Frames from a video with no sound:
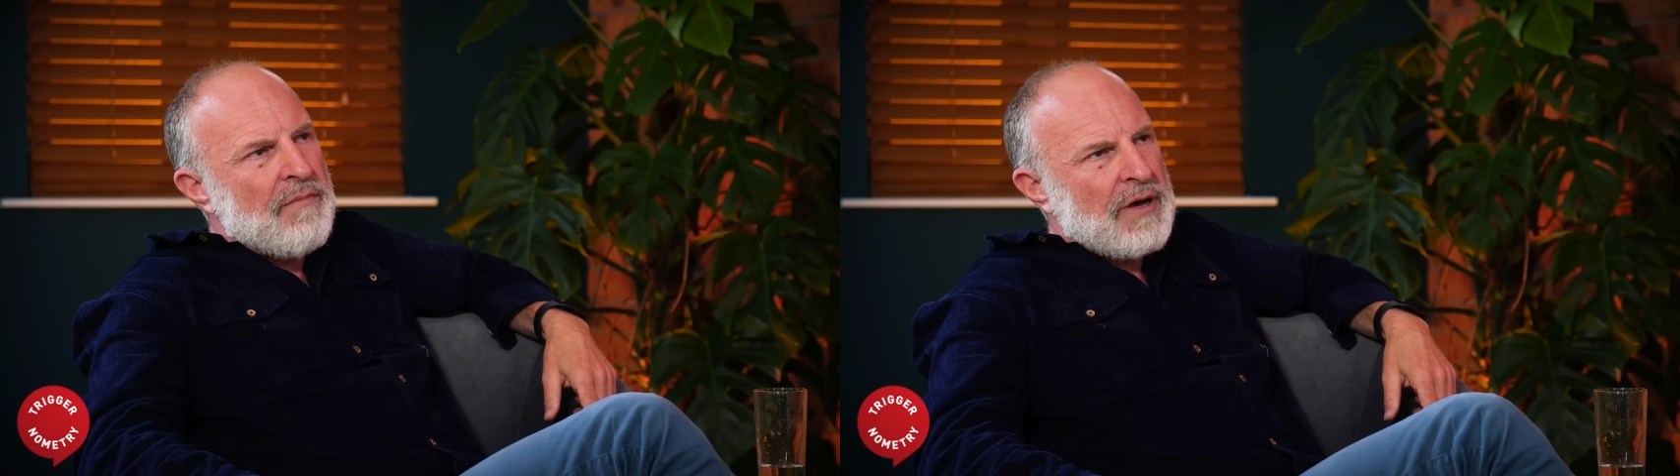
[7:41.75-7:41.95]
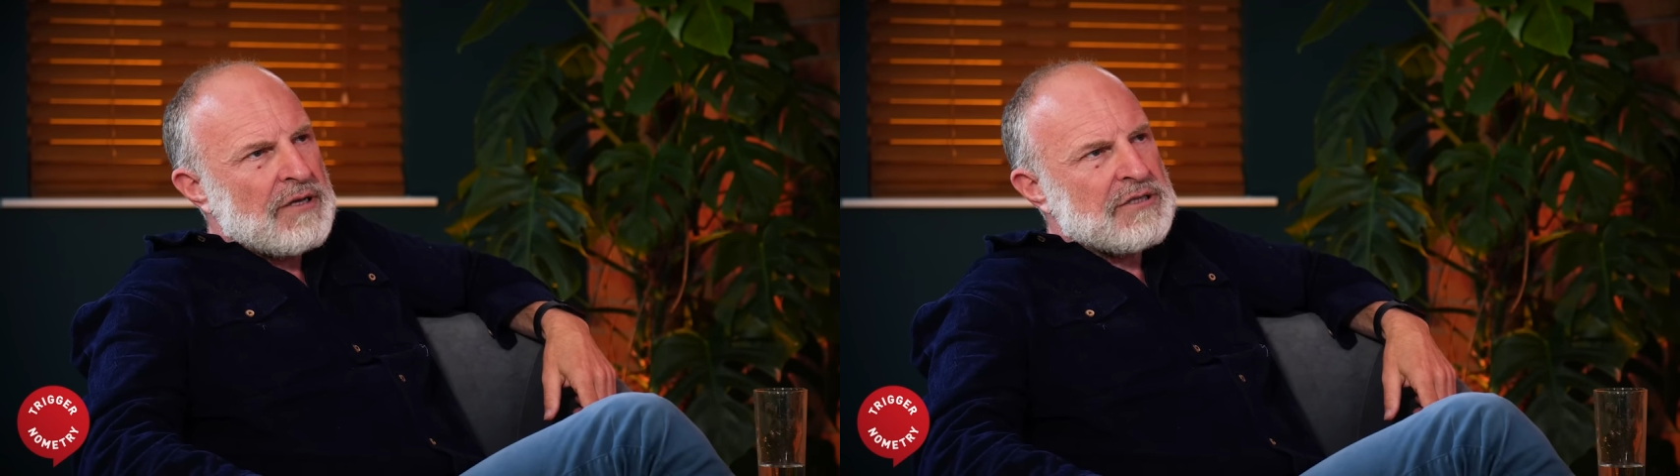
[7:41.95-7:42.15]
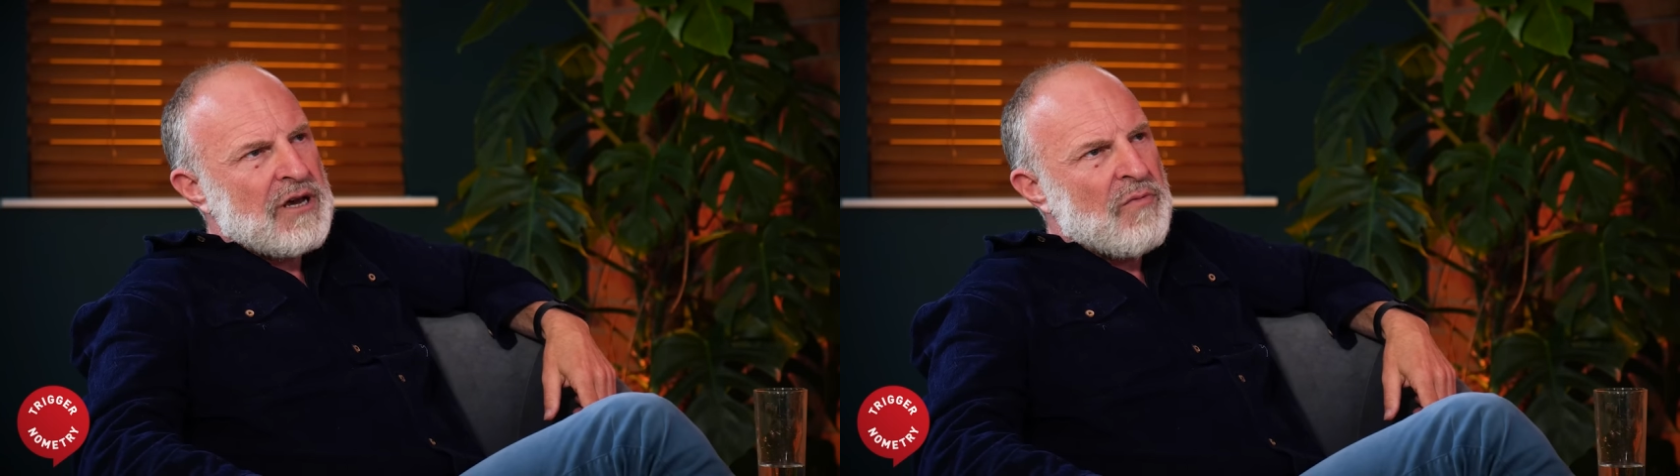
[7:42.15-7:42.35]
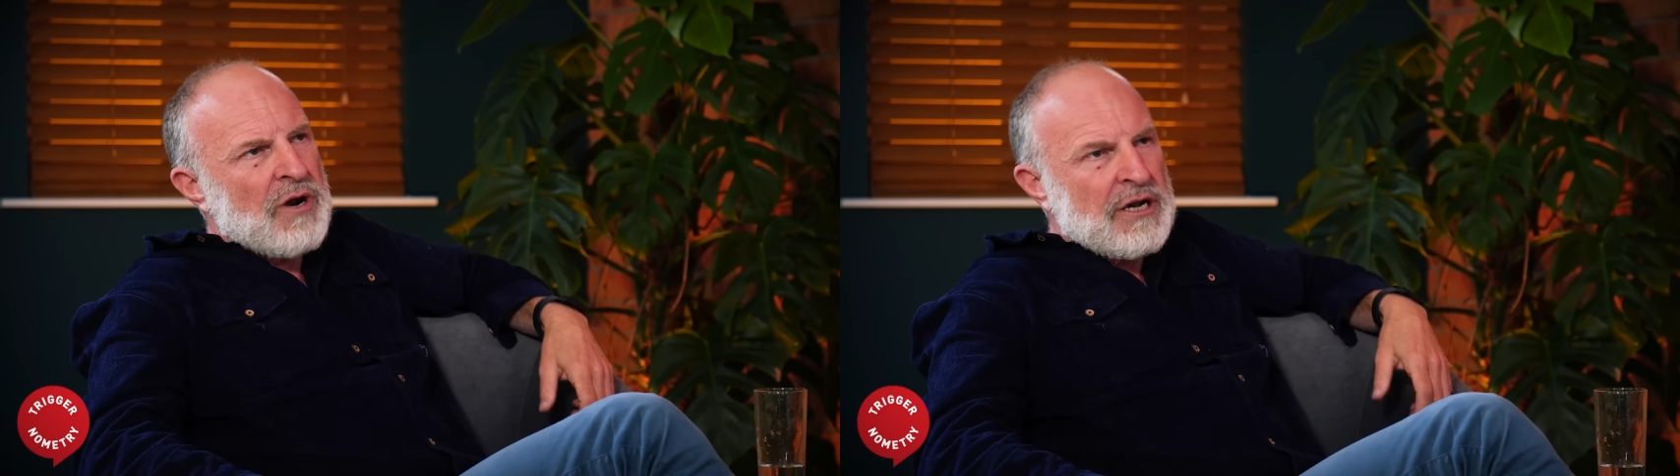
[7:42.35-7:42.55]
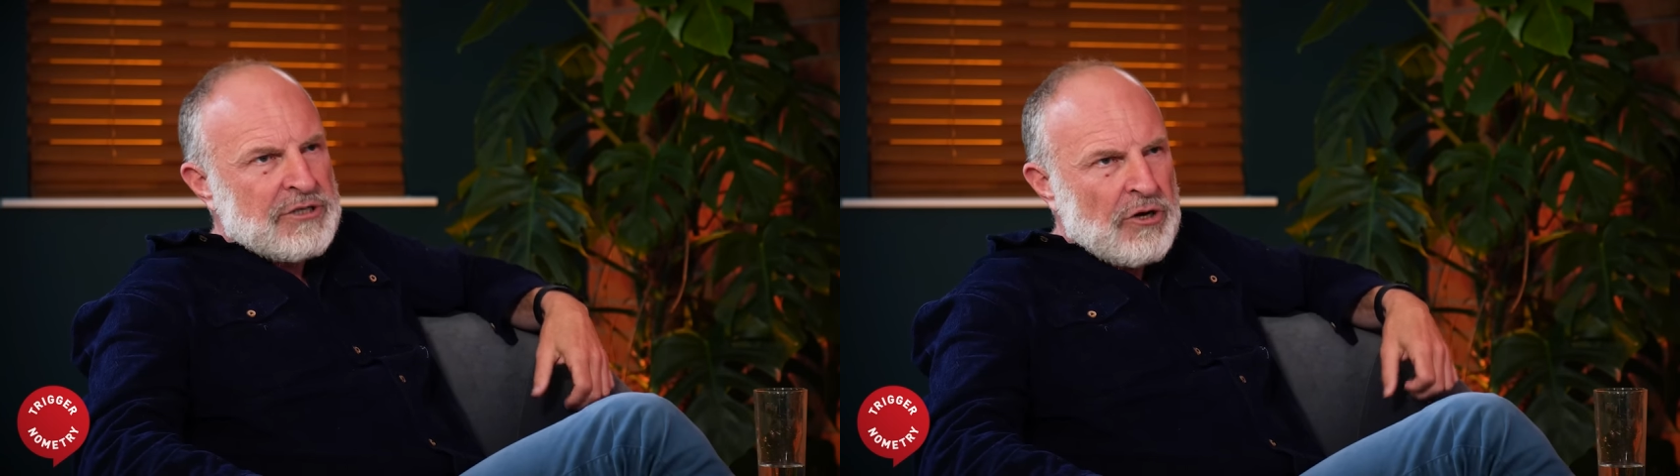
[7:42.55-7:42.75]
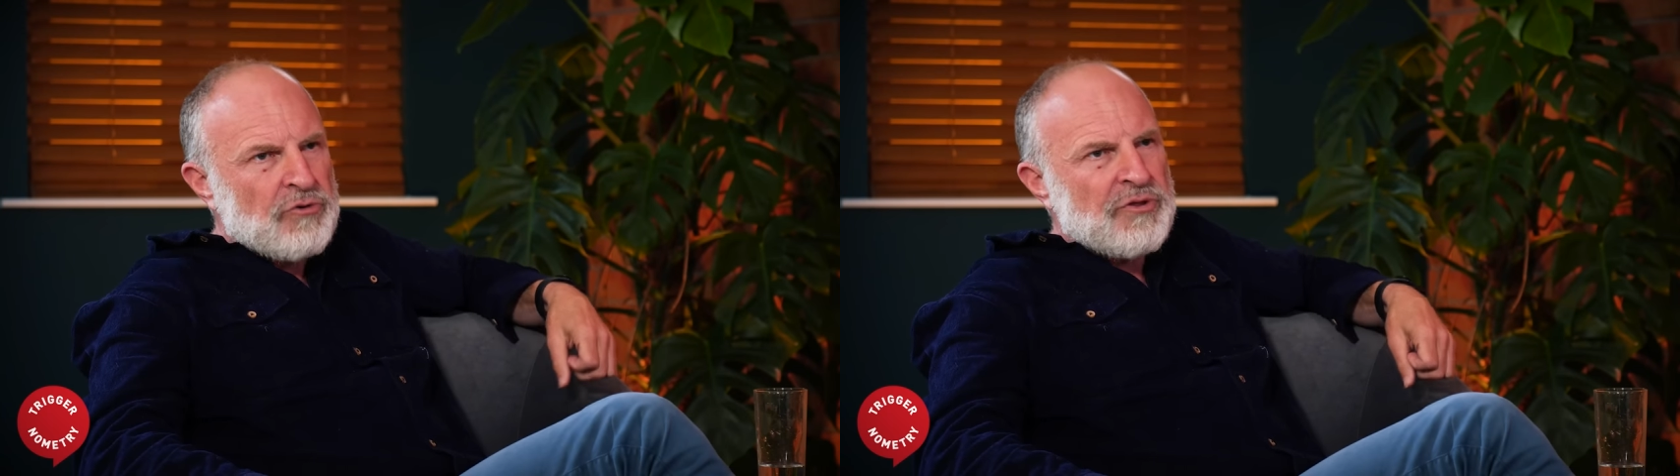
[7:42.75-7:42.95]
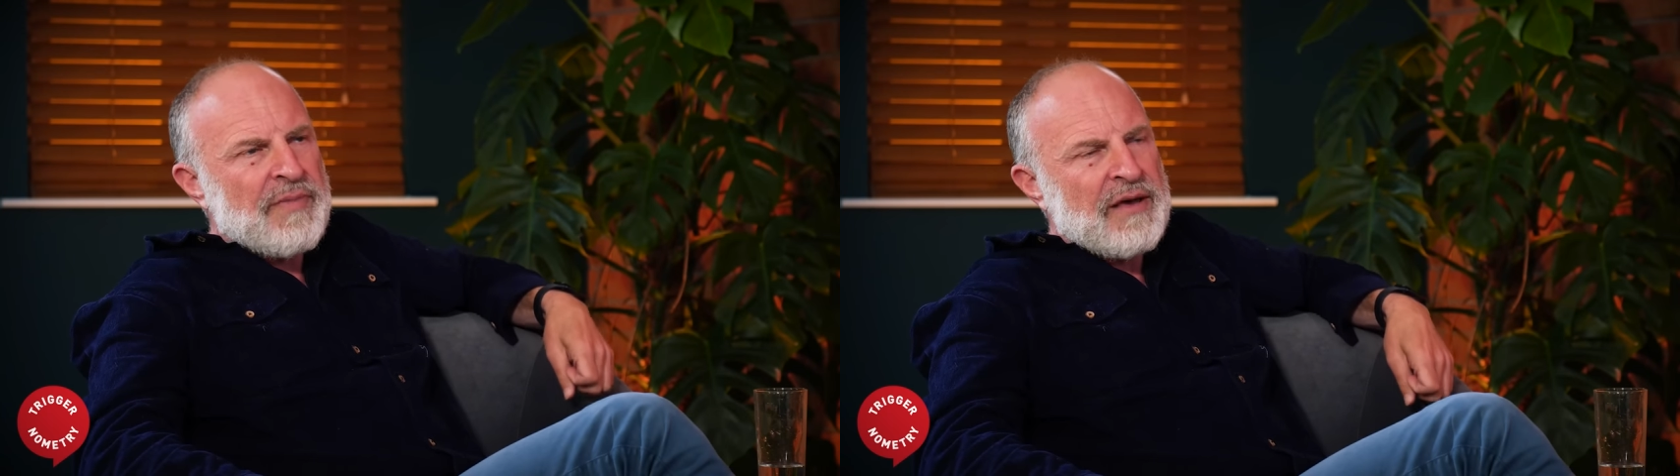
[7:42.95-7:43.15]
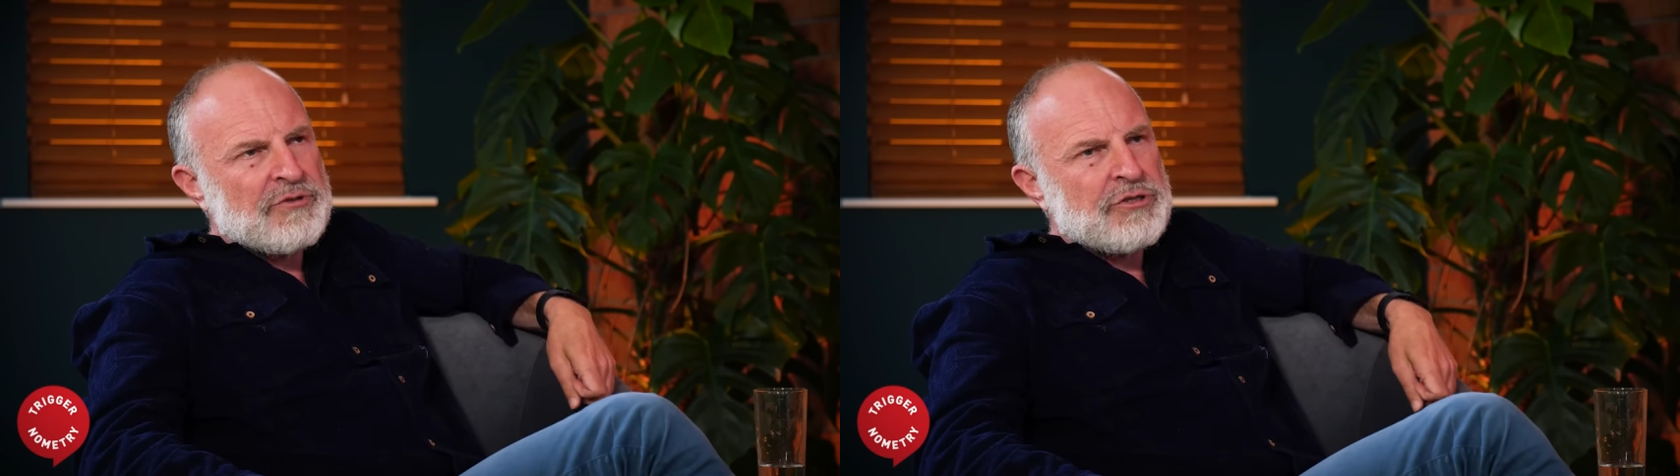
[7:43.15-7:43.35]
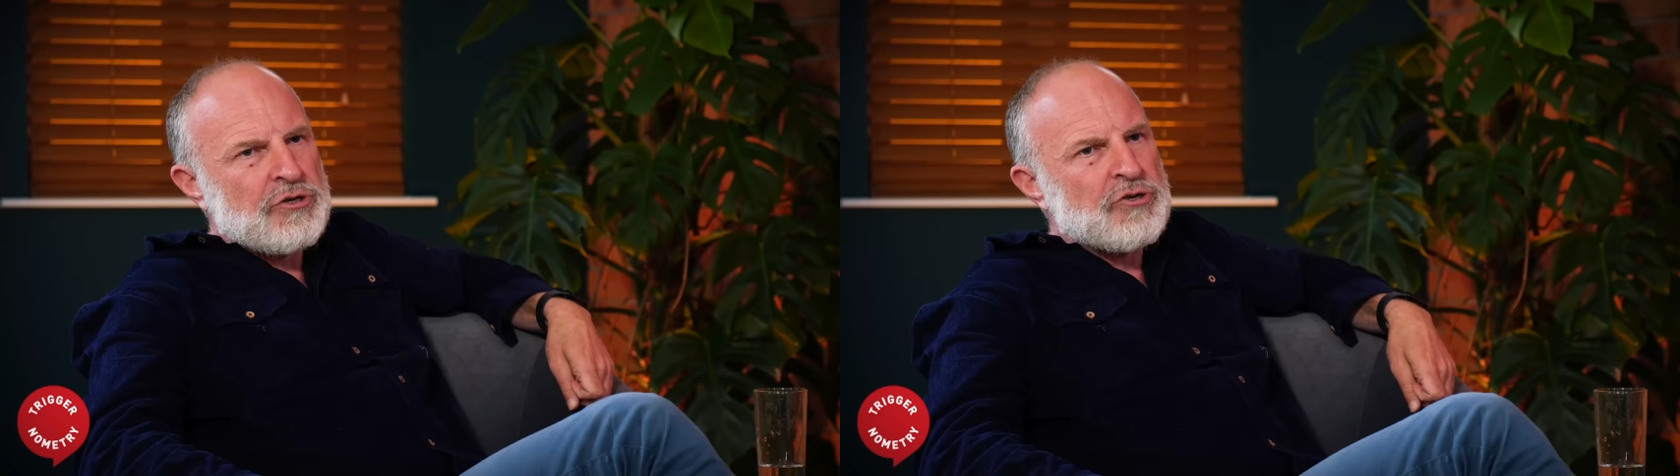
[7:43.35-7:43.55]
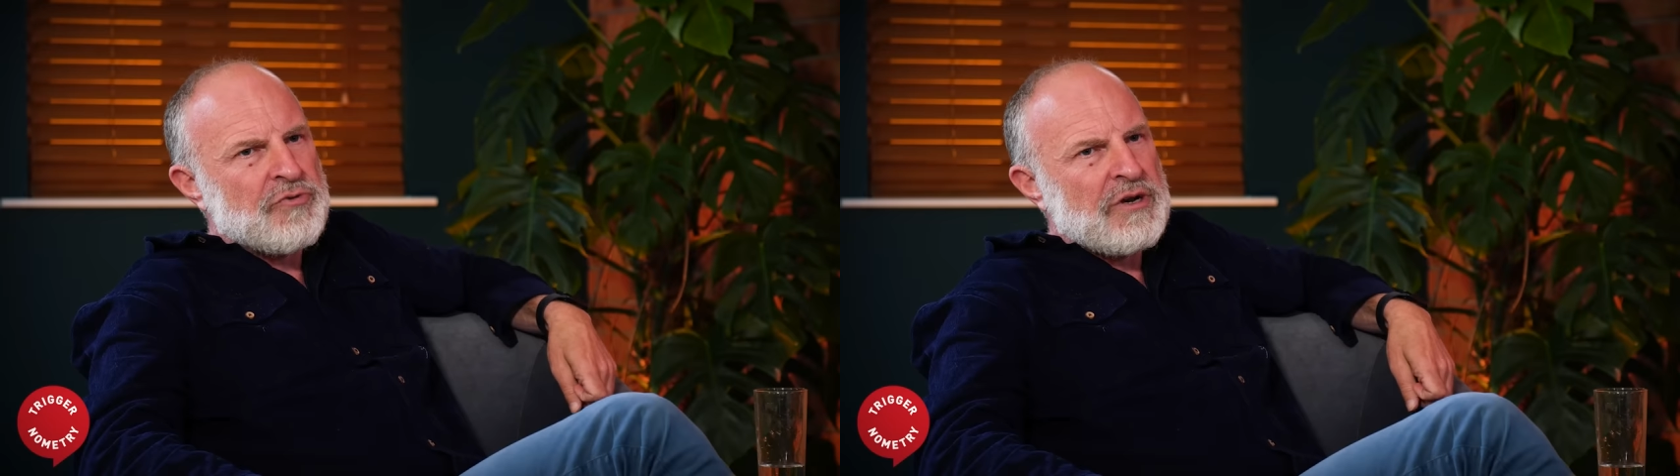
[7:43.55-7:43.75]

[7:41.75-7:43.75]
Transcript: But um, when I told them, there was huge